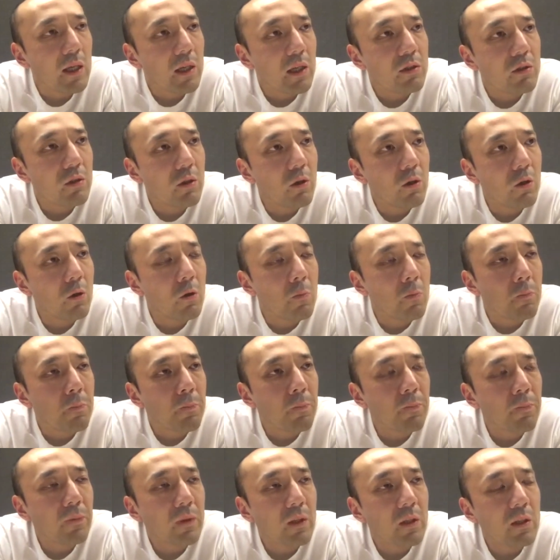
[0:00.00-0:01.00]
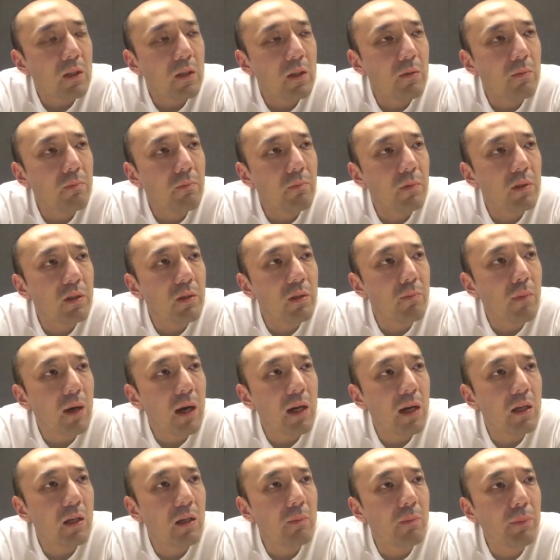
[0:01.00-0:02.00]
So in
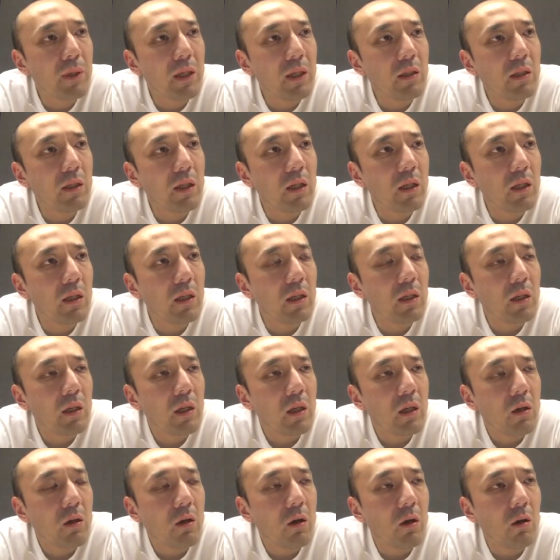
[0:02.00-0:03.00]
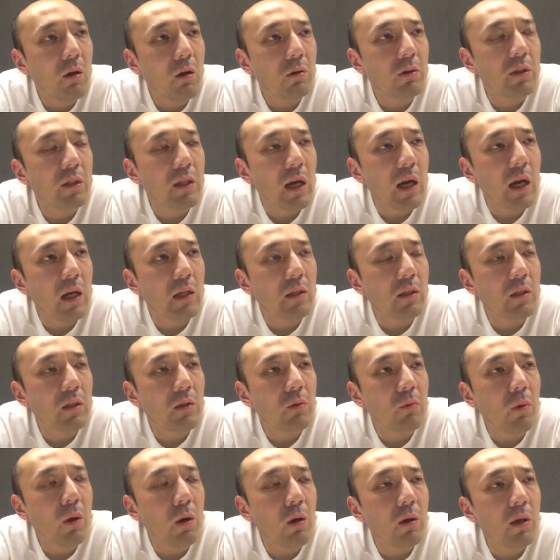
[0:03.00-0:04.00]
my opinion, all the other
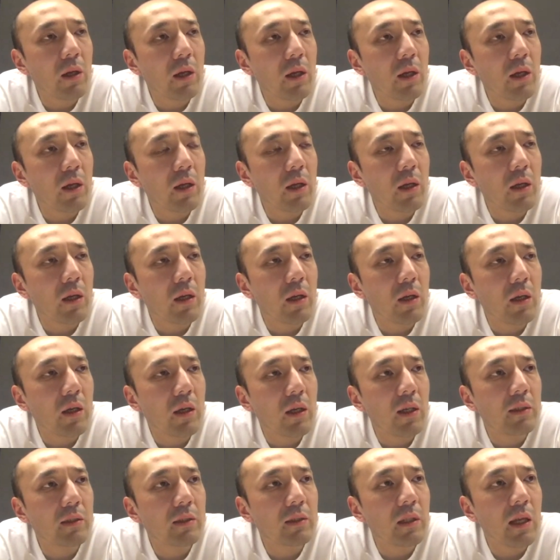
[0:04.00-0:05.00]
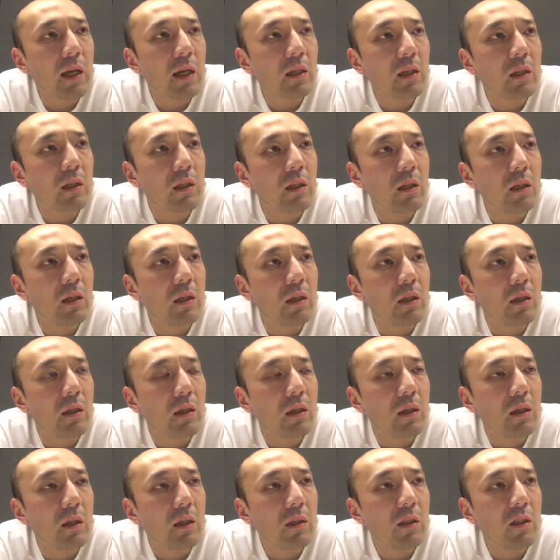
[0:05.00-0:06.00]
wallet is like a
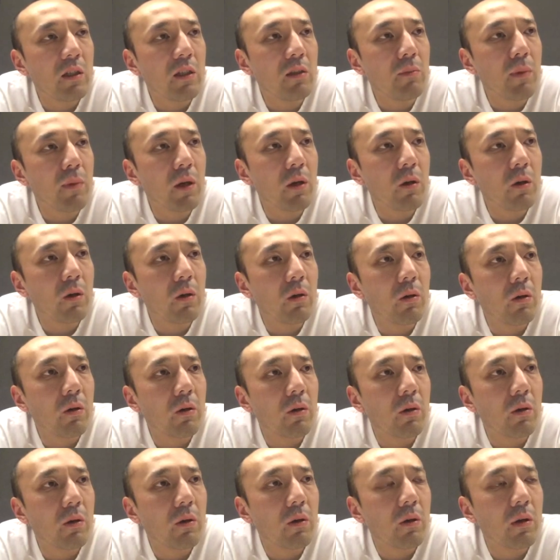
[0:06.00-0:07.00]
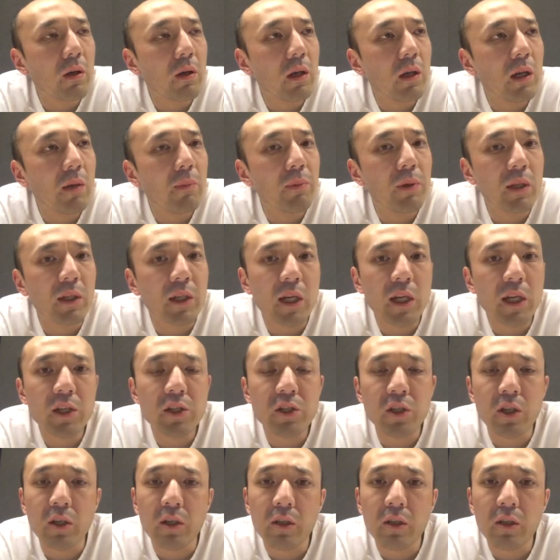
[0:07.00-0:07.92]
email application.